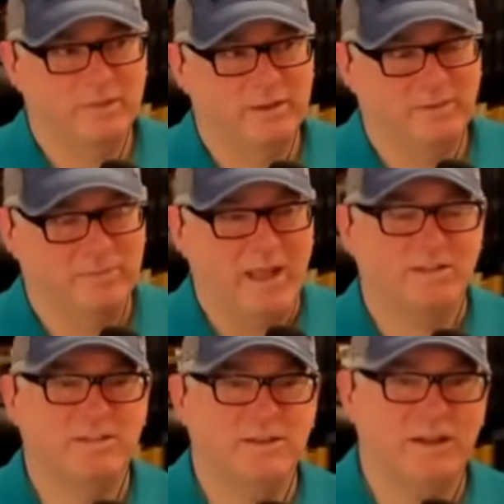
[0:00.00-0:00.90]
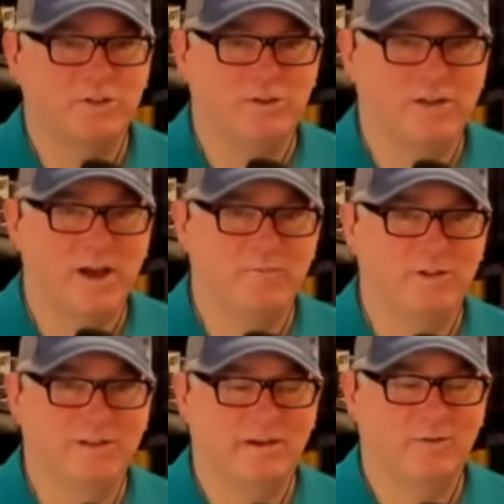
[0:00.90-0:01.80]
if that's the nature of the
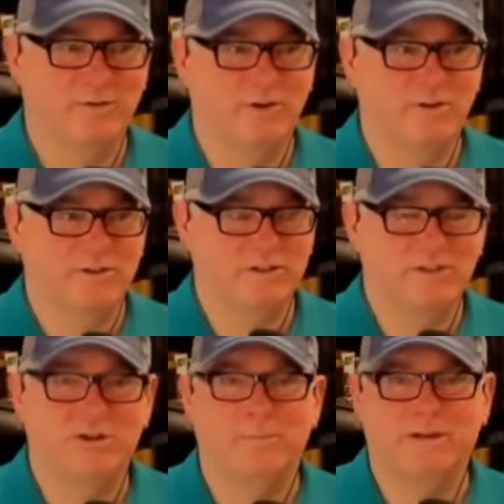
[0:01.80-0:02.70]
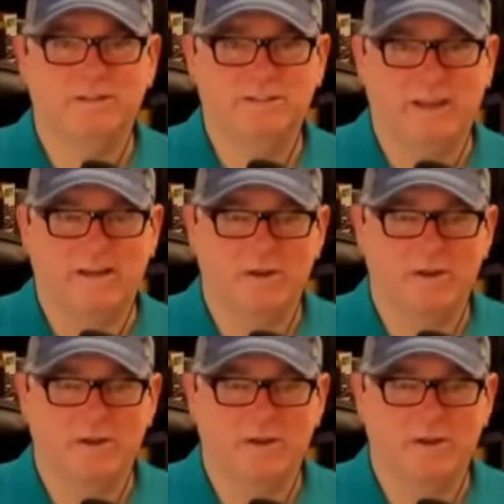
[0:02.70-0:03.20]
conflict, I don't know that it should be staked